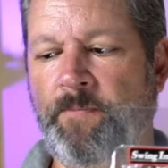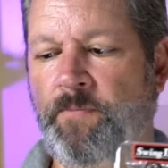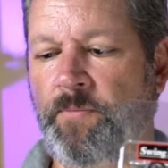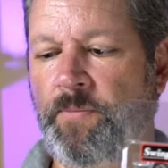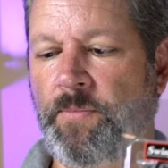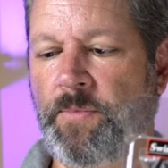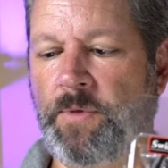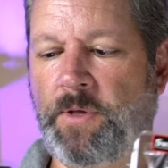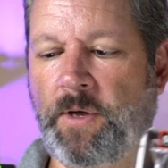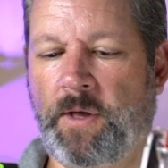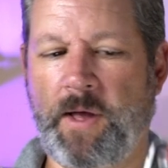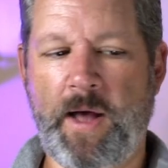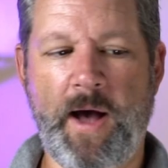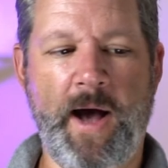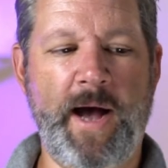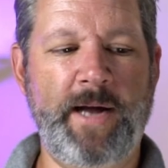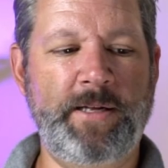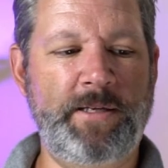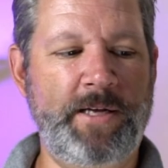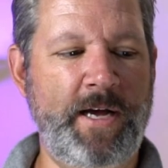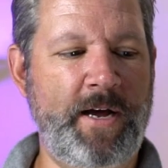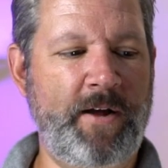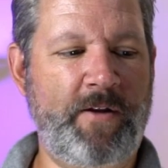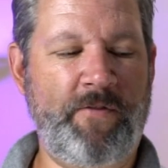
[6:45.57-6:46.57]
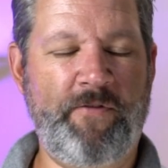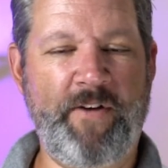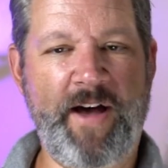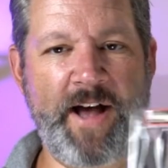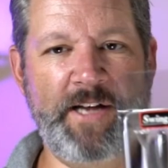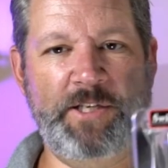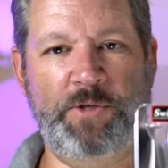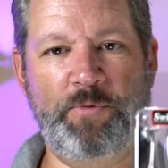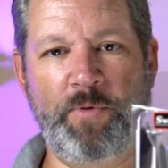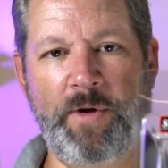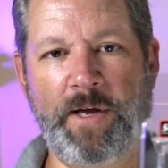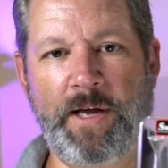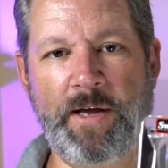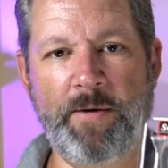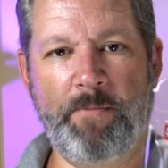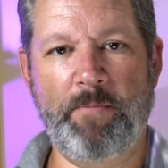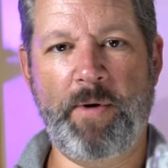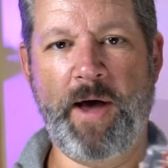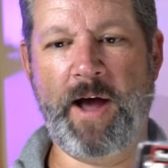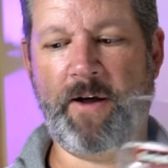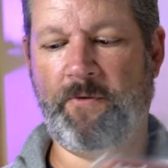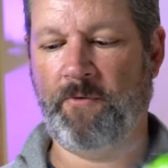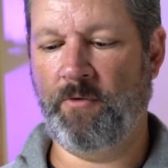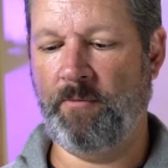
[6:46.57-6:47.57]
the Keitech Fat Swing
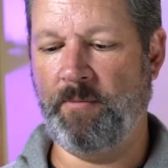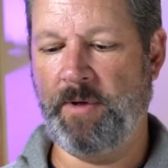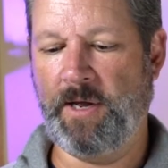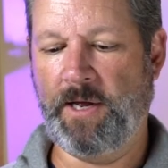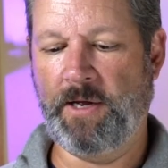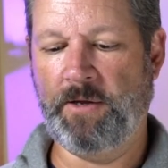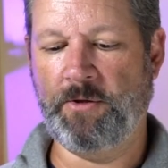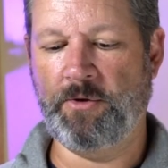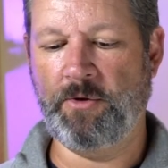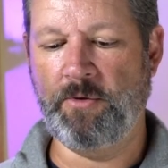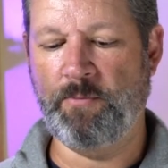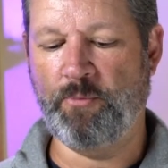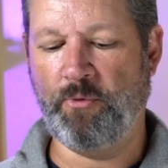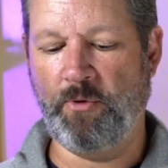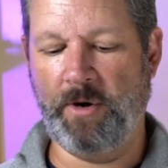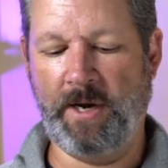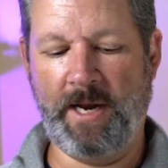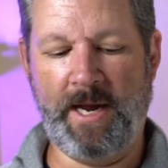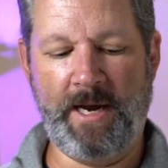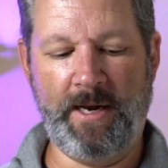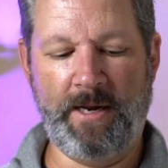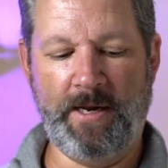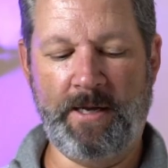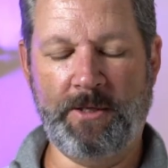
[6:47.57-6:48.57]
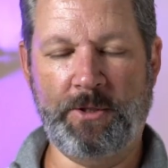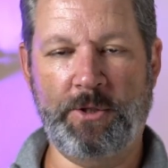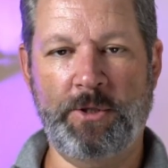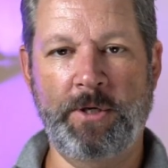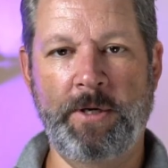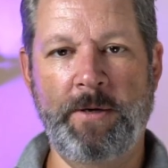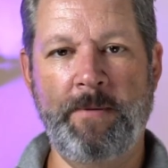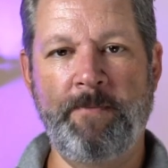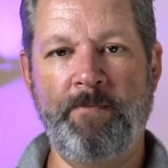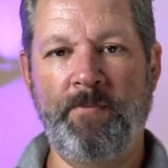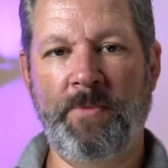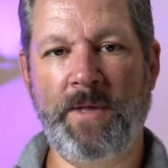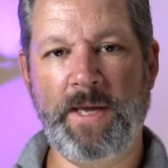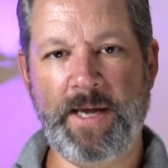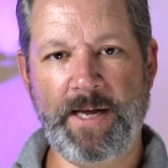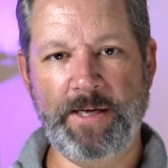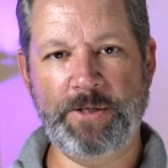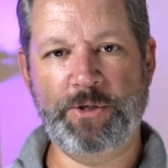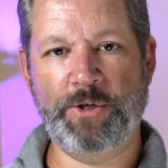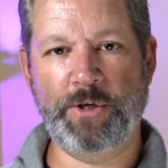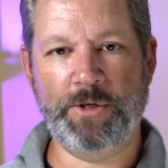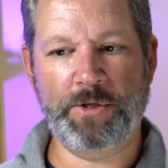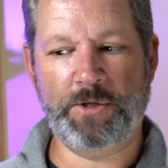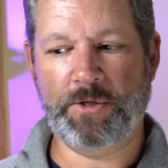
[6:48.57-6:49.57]
Impact for me in 2.8 inch, it
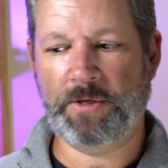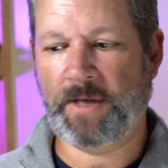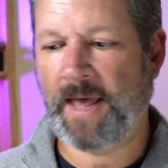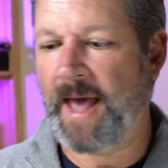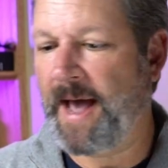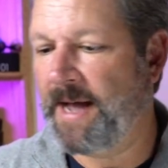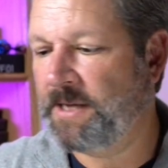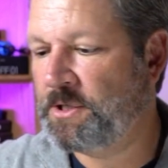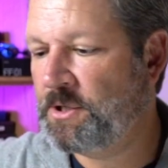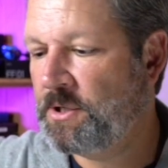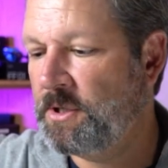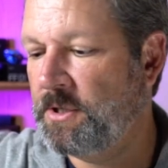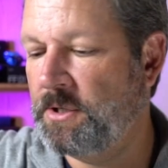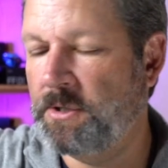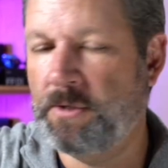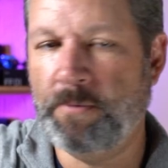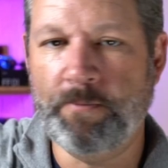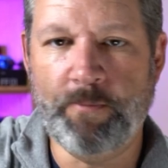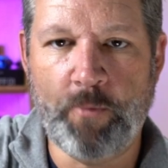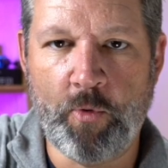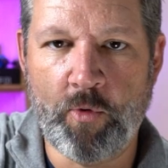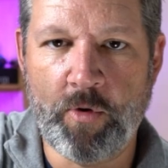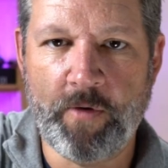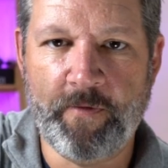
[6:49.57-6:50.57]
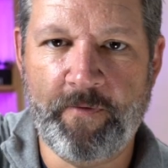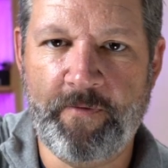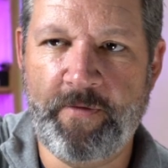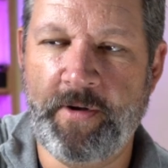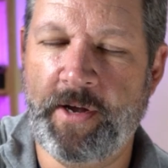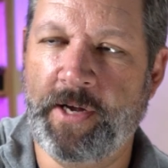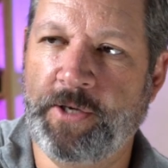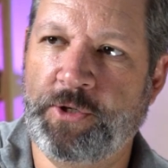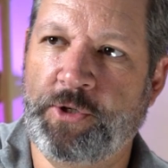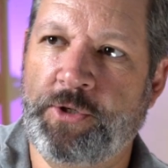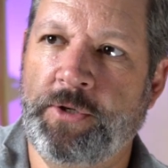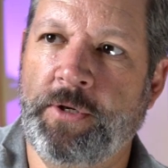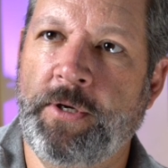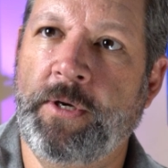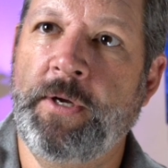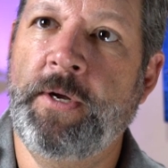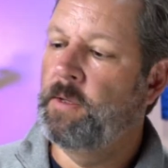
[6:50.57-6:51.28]
just catches more fish.